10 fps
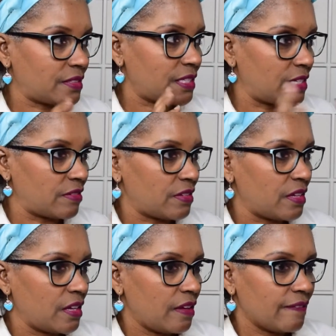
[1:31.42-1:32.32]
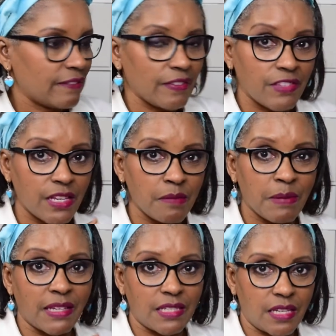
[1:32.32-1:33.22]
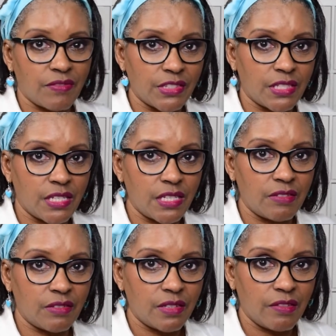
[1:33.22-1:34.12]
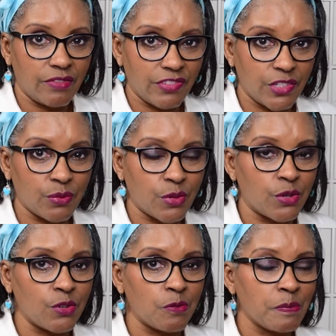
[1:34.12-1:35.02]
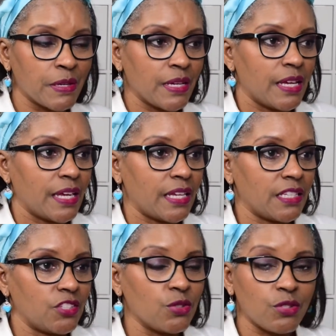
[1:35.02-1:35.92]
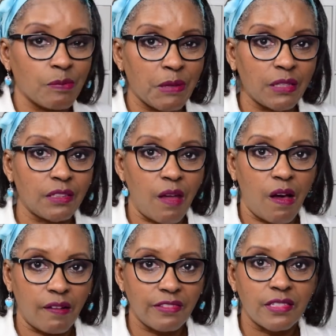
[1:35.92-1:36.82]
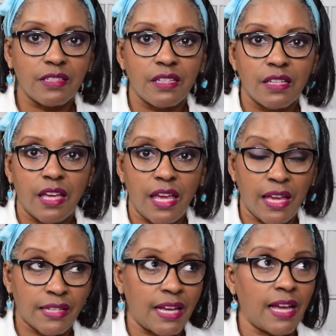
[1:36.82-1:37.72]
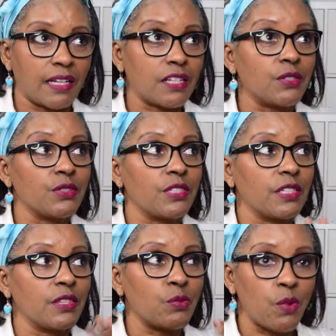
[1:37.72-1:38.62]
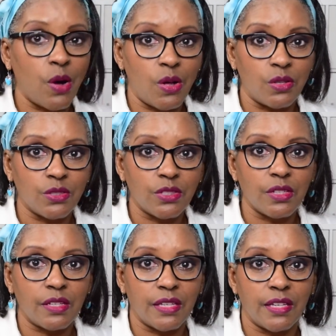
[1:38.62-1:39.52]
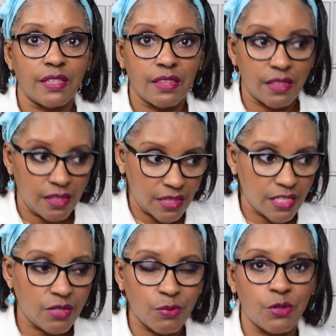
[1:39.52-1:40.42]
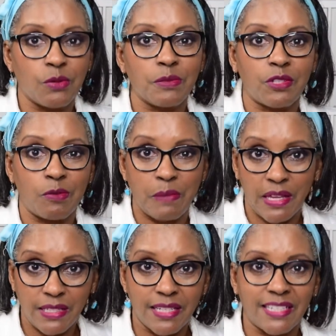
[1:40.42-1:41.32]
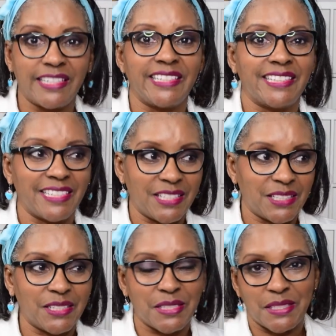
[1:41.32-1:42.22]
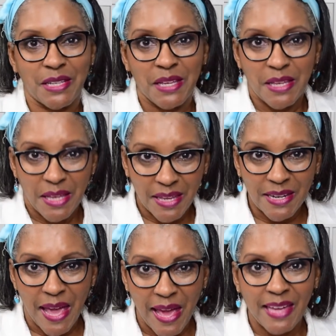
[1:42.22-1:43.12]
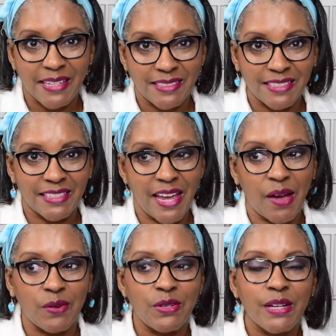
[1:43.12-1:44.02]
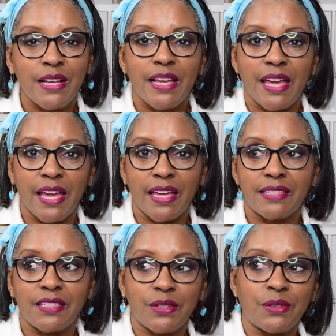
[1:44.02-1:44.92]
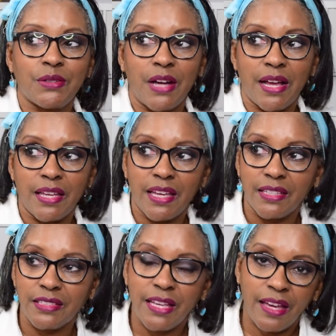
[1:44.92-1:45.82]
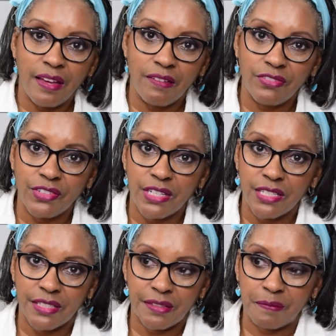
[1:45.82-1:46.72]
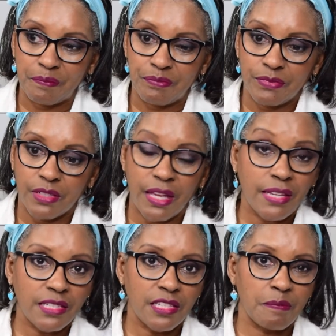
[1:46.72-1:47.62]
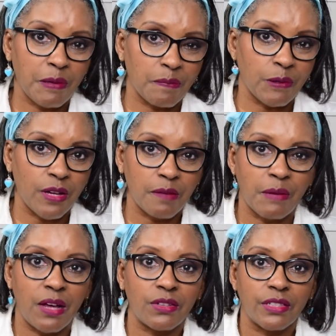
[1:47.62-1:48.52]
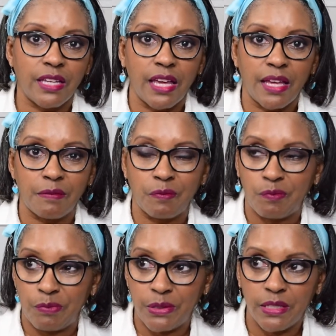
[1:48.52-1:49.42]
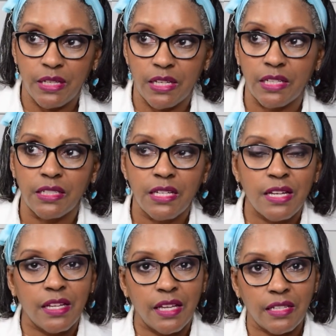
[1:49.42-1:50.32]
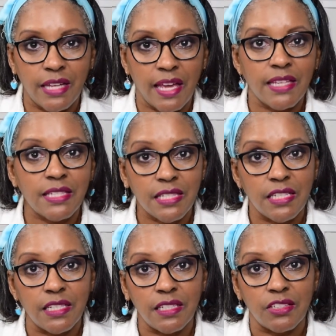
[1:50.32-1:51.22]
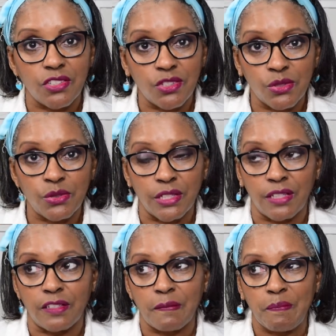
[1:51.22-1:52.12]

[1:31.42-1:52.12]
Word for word: see 15 by 17 foot room. It used to be a loft and I closed in the walls in this room. So basically this is an attic now. And so I had to have um, the AC people come out and put in an AC unit